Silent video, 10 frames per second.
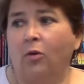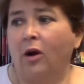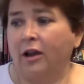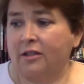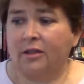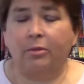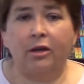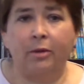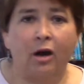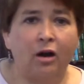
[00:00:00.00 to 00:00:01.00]
Why? Because they've been
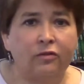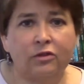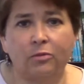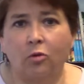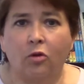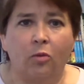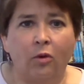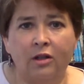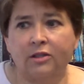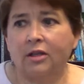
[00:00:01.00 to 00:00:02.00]
in my office more than
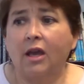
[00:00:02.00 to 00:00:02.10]
once